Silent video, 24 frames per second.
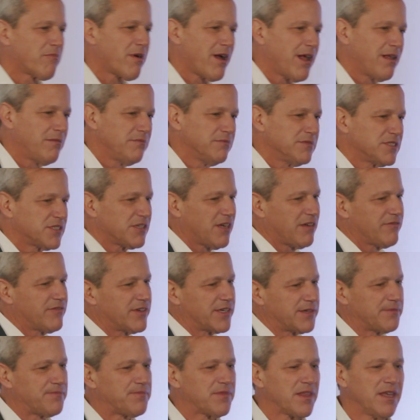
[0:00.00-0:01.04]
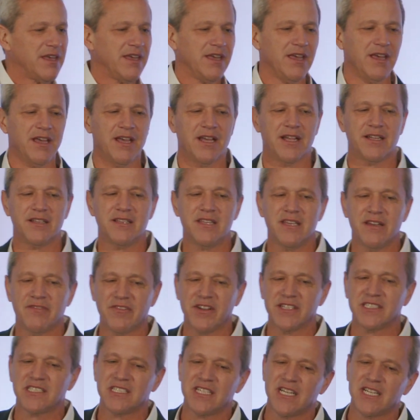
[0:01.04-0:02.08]
problem solving and
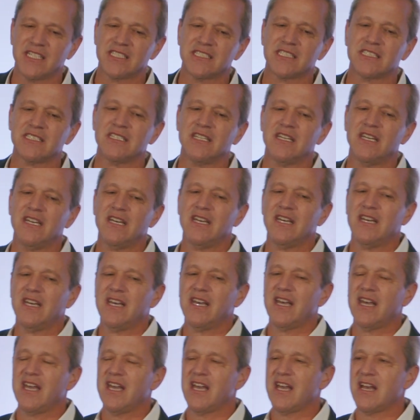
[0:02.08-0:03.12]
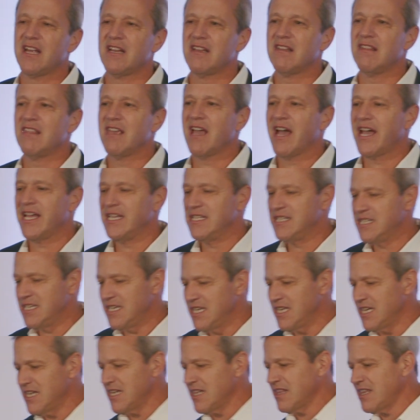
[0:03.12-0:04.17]
DFSS, and the
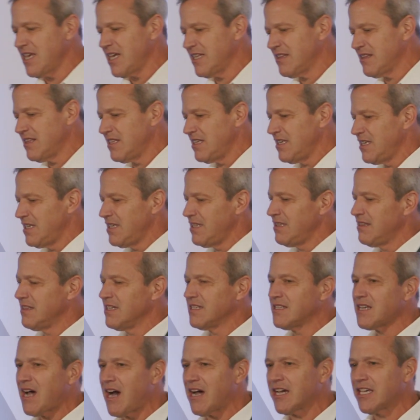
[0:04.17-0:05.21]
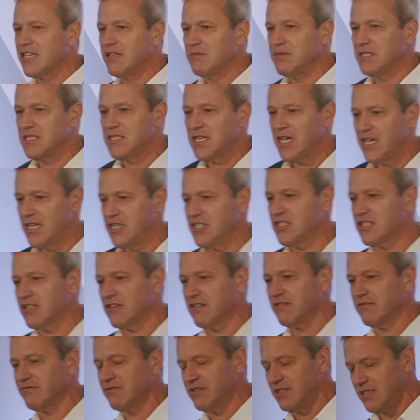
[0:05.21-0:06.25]
idea that the documentation
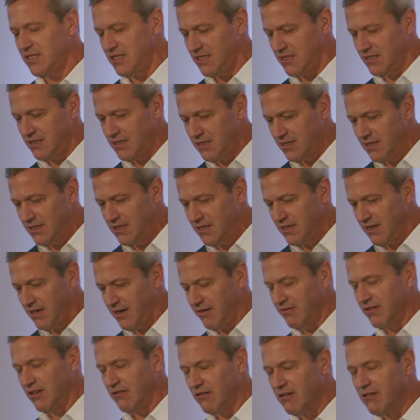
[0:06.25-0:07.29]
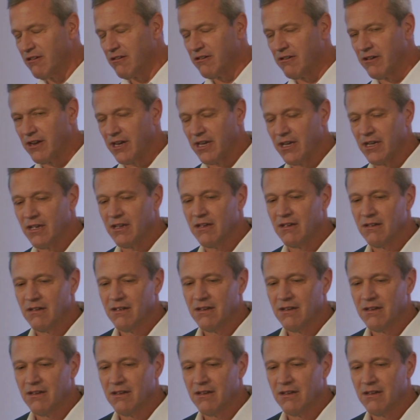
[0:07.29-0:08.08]
of the learning